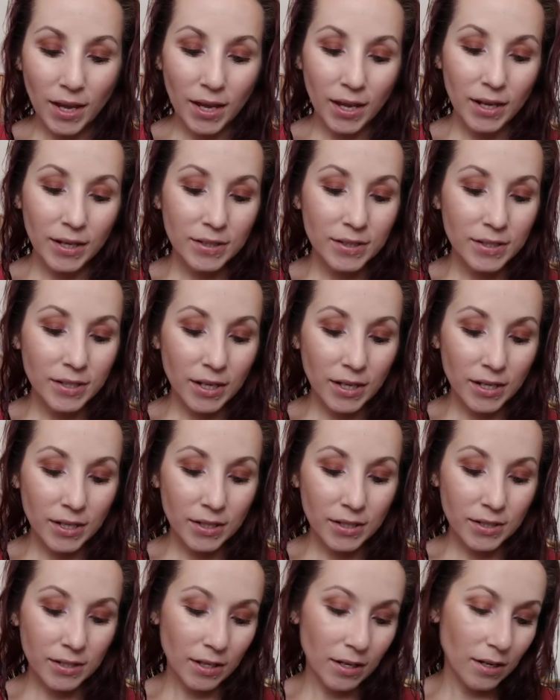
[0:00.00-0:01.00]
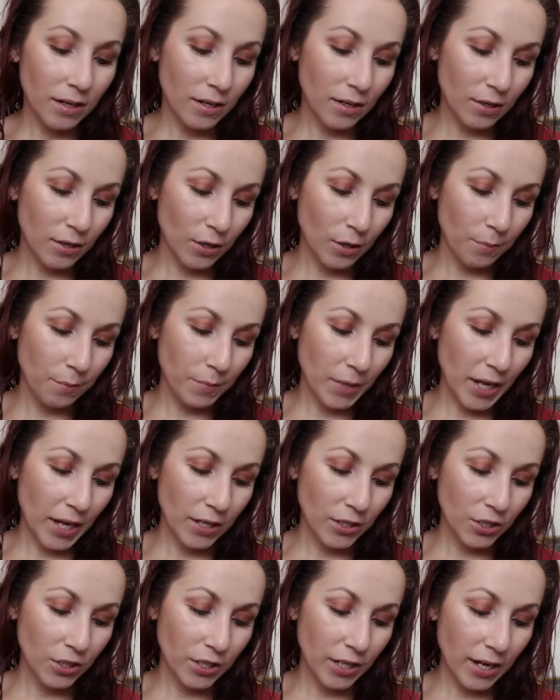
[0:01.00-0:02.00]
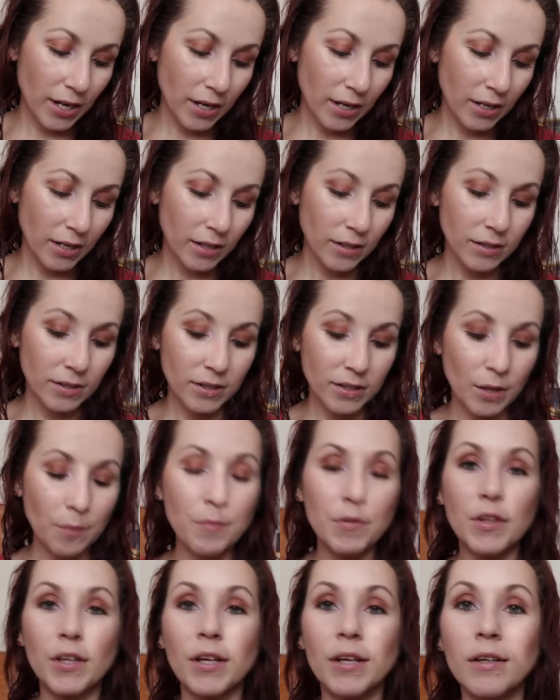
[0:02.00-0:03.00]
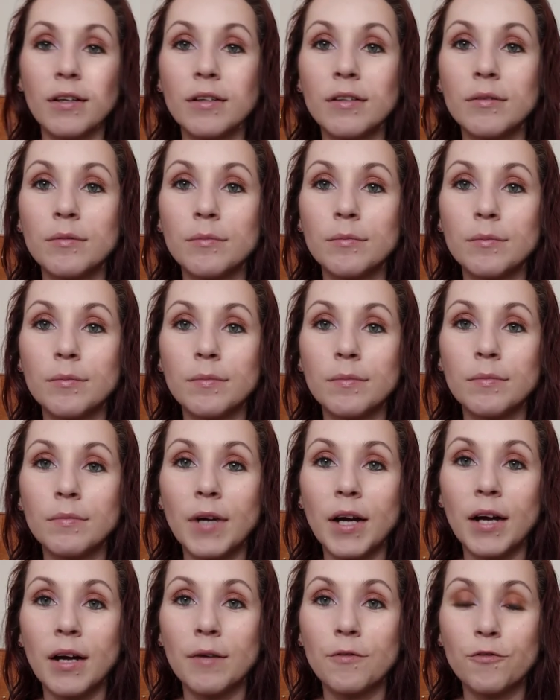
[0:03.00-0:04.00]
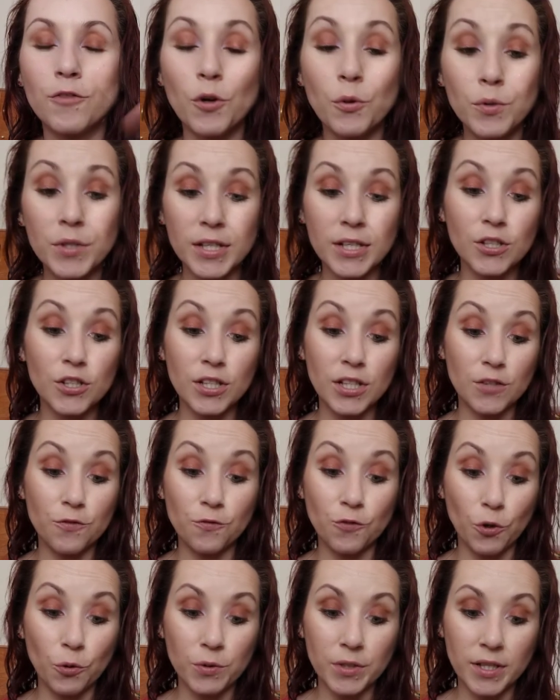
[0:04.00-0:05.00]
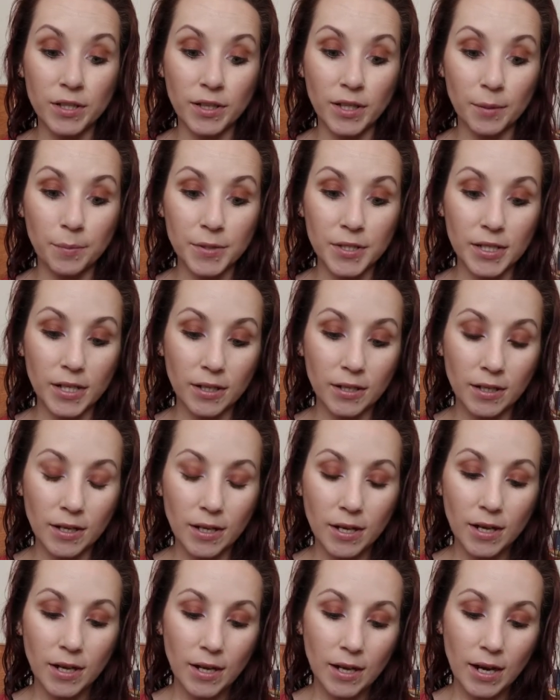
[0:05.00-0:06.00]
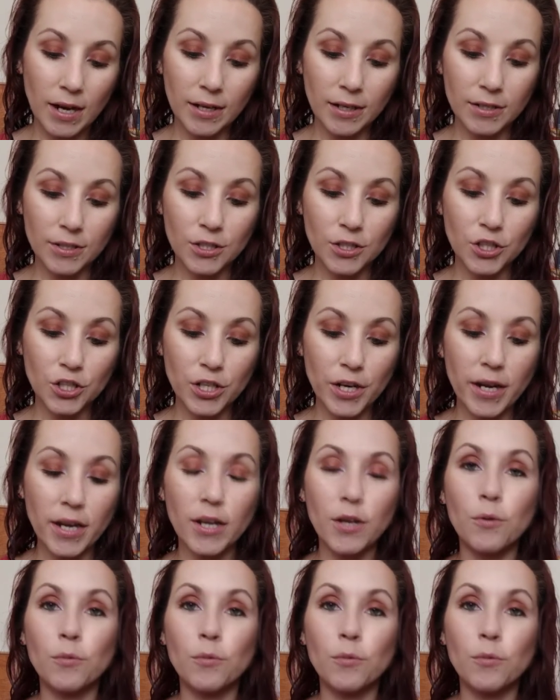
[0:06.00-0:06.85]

It says, um, hashtag something. Uh, frozen, just says frozen lipstick. And it's the shade